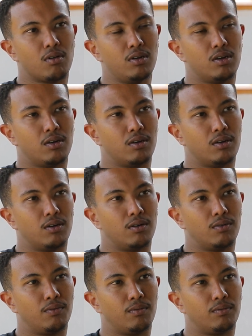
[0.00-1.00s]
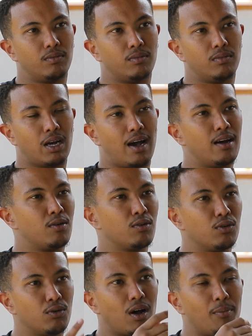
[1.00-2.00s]
I don't
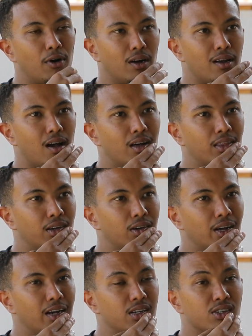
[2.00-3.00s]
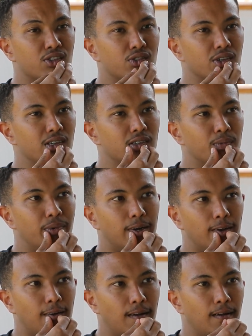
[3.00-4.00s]
know about other industries,
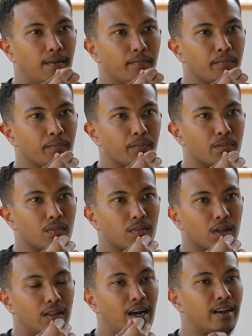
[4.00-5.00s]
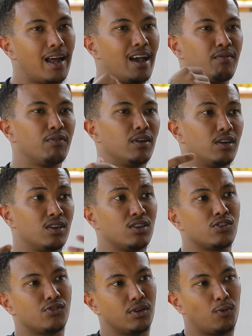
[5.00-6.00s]
but not every
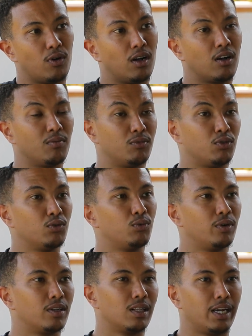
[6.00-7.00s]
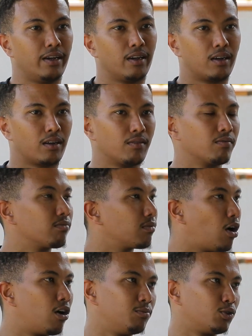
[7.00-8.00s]
industry welcomes you with like
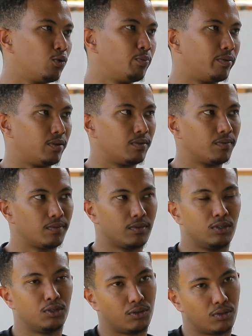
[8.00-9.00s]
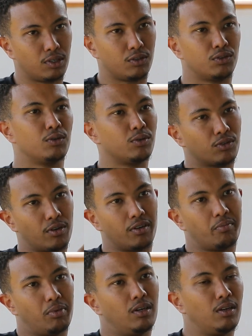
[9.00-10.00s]
arms open. There's always going
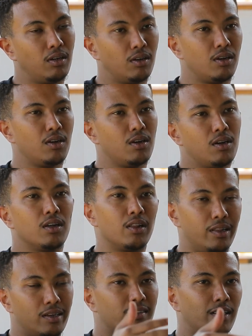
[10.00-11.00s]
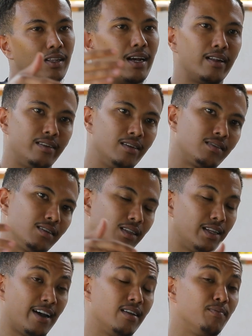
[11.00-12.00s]
to be this and
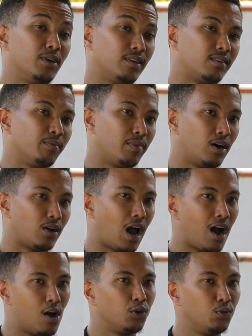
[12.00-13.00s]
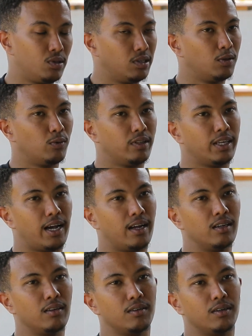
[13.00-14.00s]
that, but it's about how you deal with that,